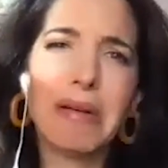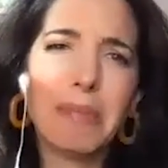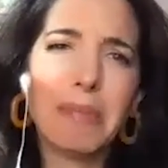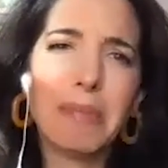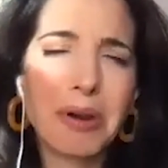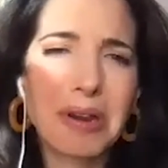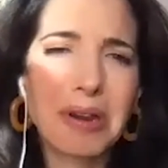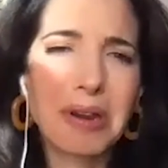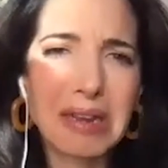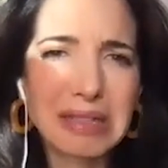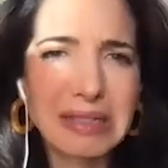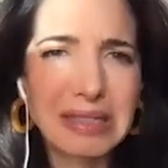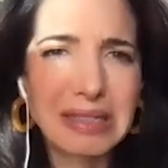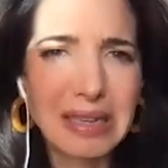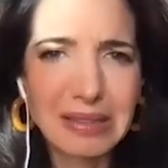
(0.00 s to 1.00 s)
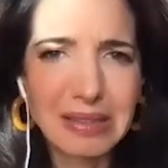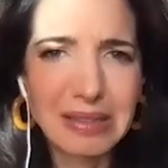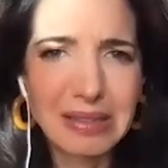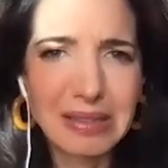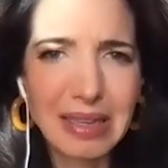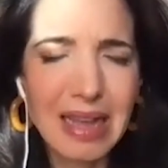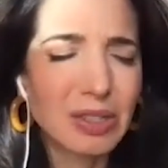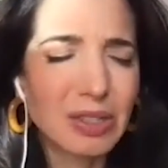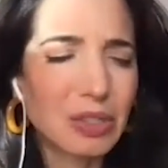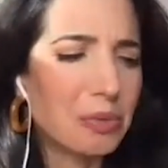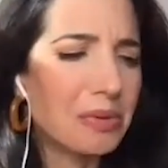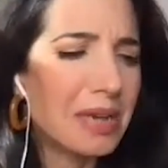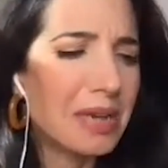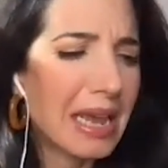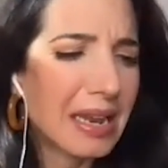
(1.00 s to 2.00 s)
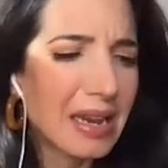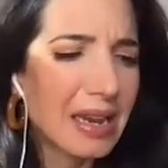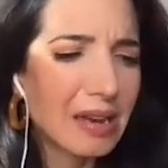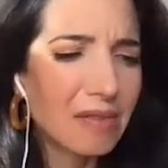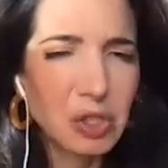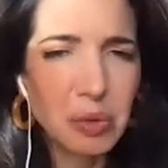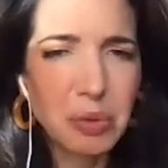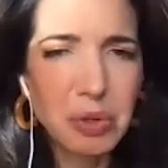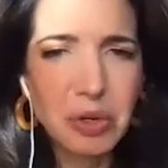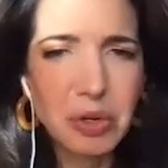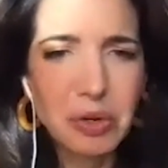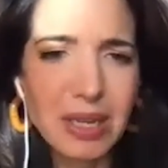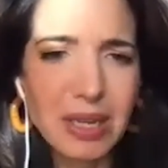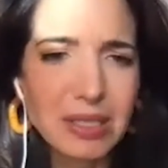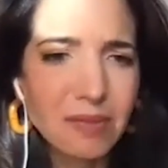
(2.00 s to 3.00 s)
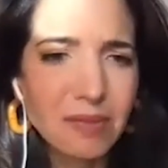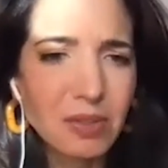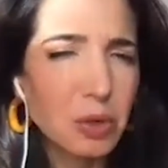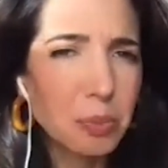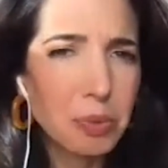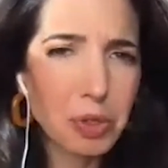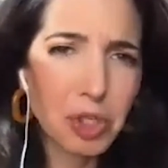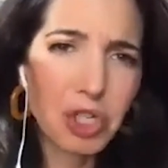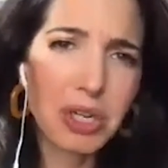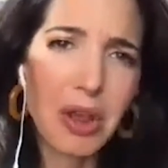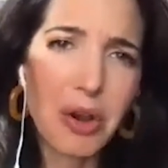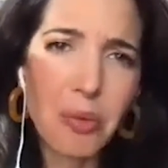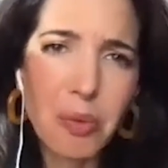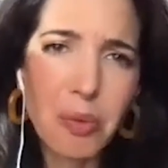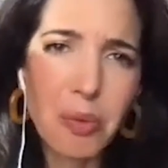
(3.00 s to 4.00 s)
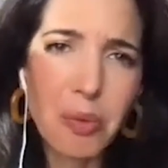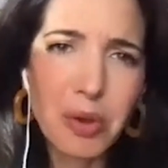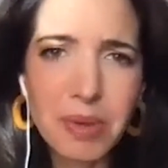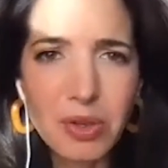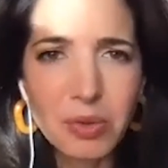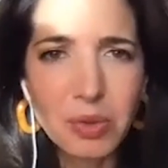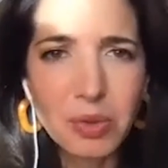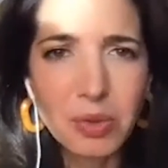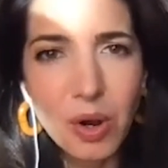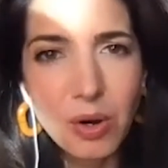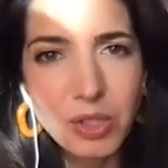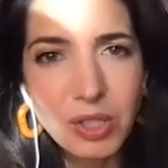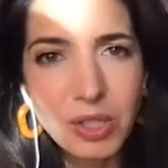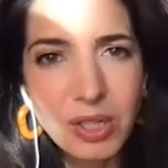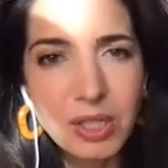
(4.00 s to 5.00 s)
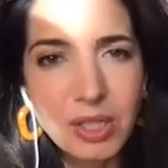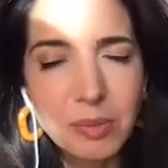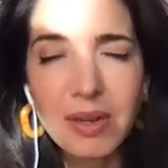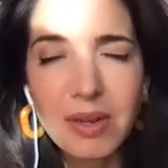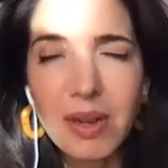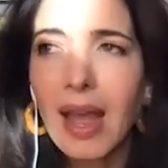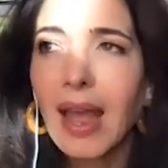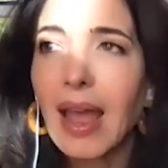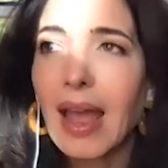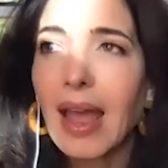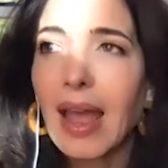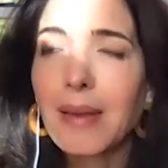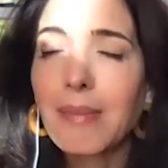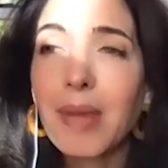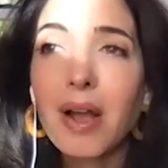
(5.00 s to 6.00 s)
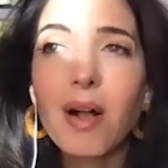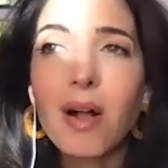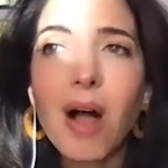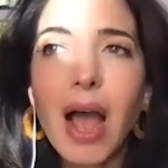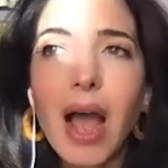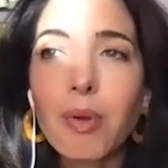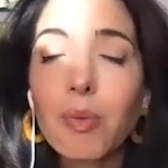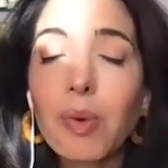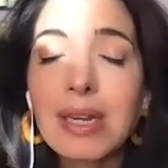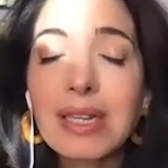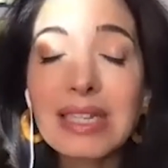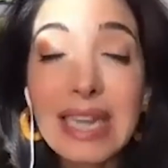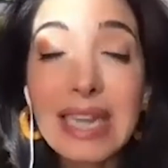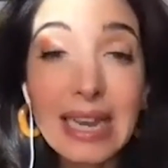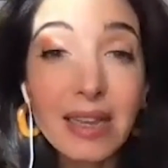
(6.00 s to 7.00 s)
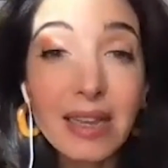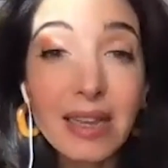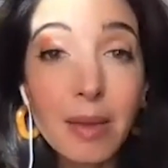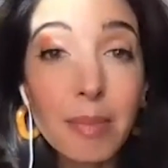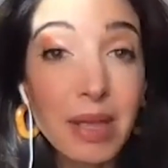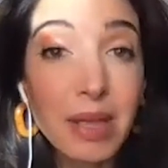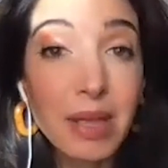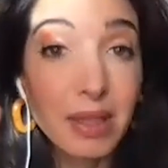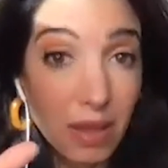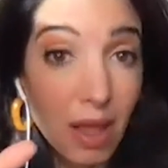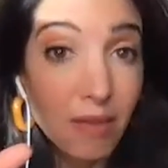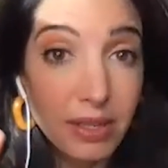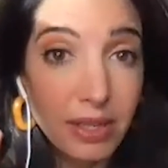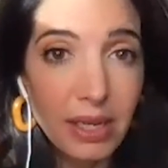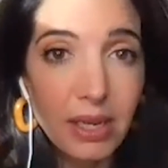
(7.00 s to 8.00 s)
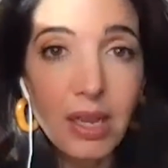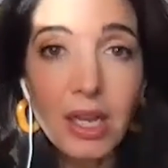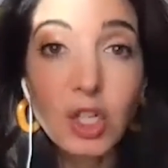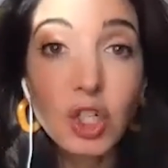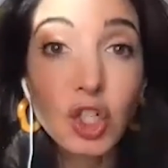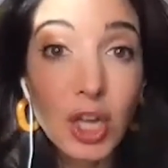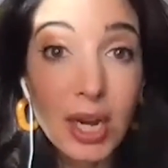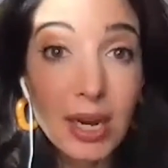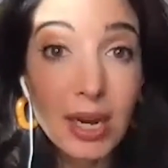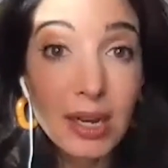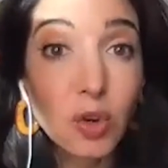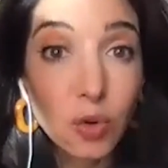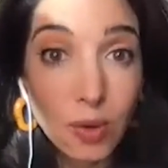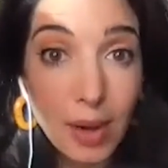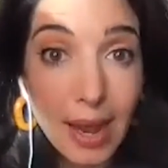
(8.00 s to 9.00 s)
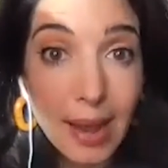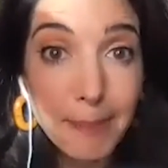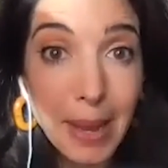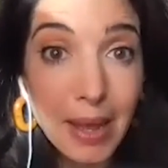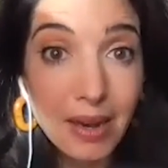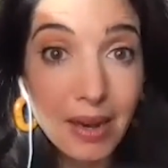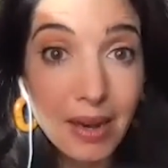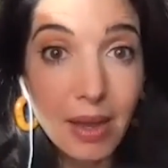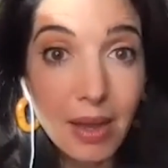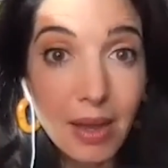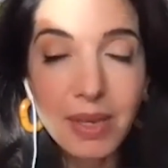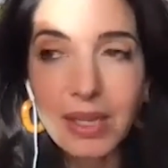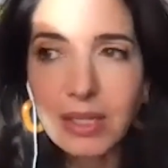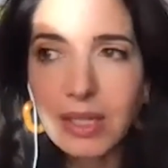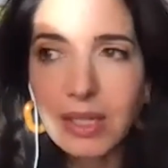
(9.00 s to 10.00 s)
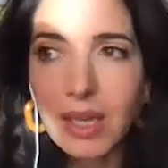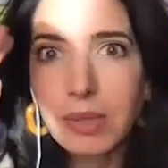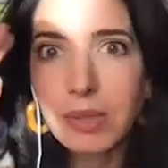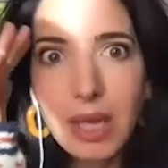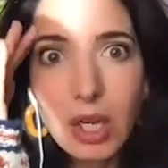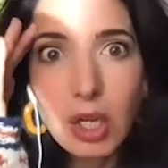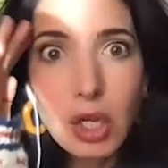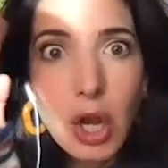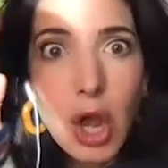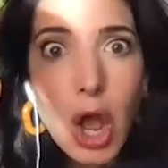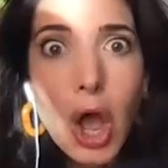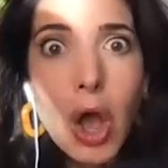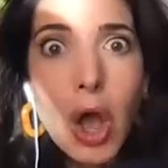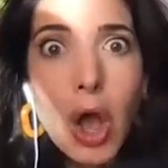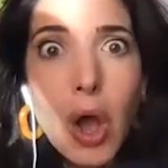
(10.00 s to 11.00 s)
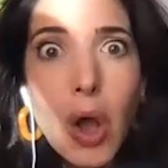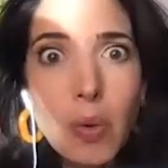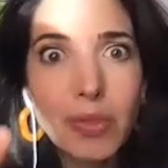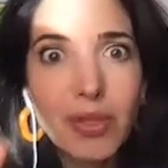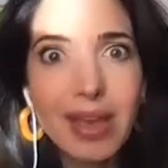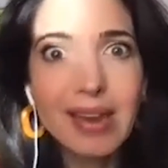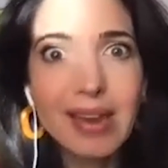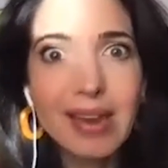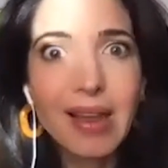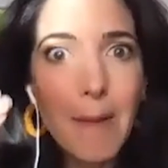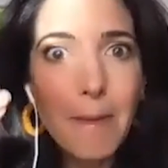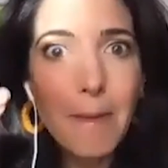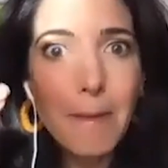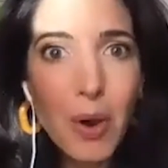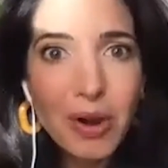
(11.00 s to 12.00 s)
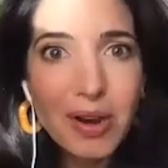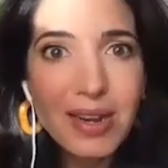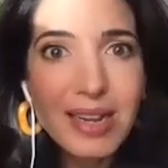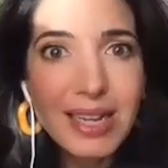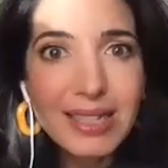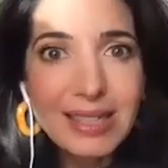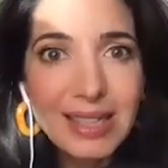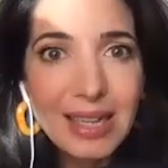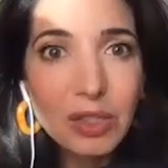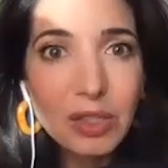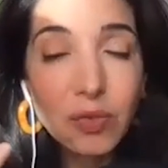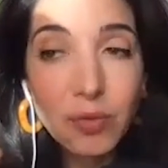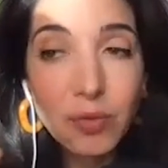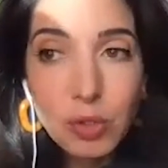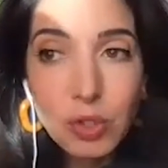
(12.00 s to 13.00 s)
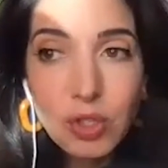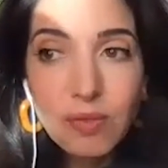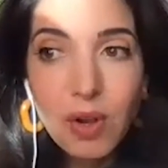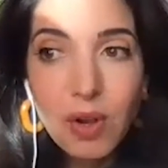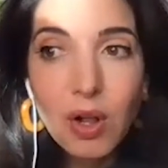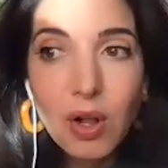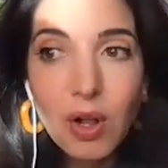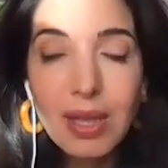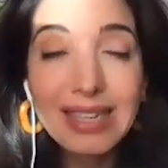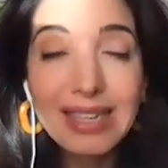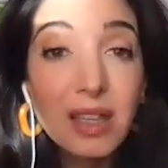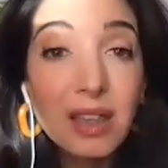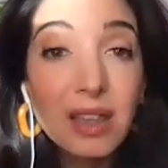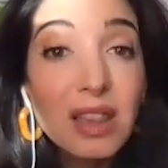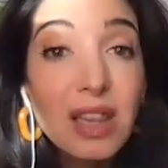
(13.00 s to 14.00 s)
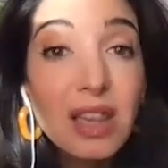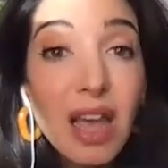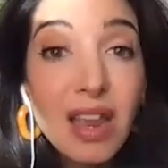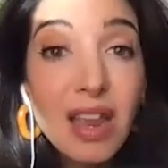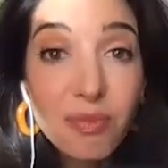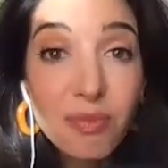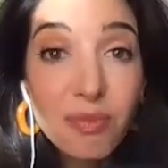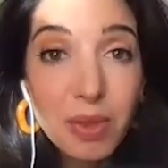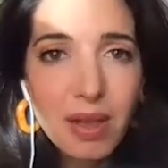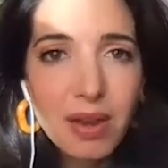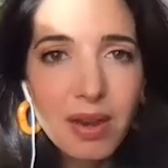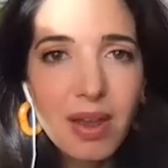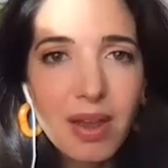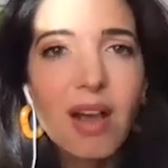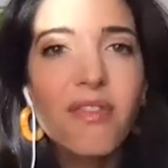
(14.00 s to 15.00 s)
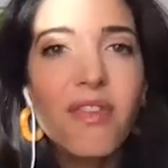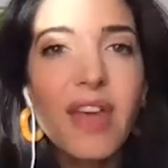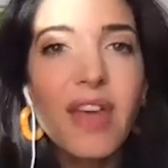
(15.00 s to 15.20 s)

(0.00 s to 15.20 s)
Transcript: marketing and sales, like that's so negative. It's so aggressive. It's so pushy. I don't want to be a used car salesman. And Mel, I would want to take them and lovingly shake the crap out of them because I was like, no, like marketing and sales, first of all, is the lifeblood of